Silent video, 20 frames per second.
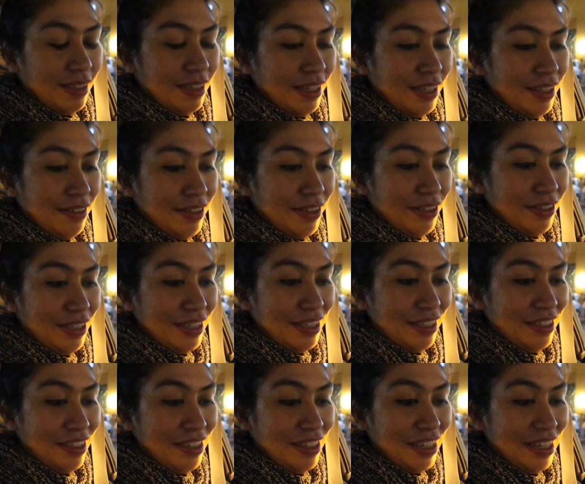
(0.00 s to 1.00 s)
I have
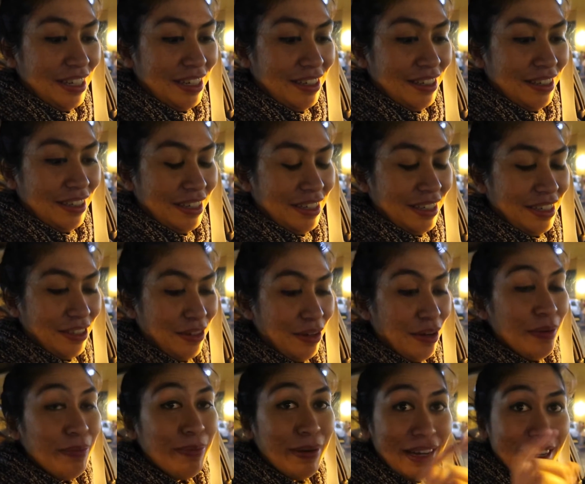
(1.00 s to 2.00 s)
no idea.
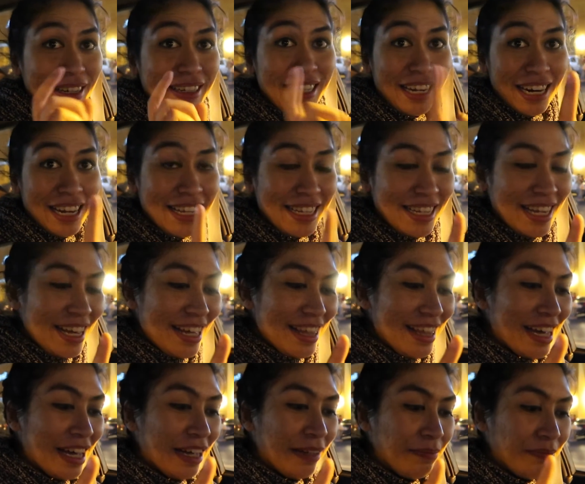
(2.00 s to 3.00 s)
But can I say
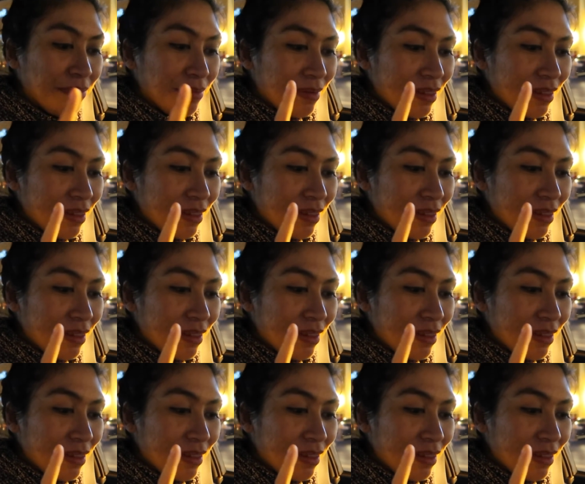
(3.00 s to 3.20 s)
that